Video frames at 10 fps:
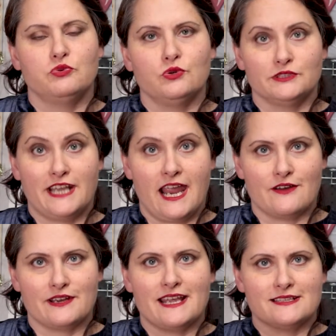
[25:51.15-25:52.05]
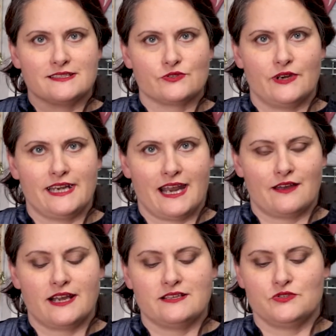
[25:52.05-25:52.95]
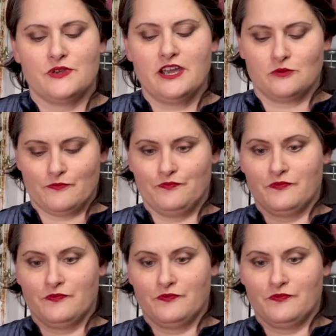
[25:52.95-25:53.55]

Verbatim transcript: pull down and straighten out as you go.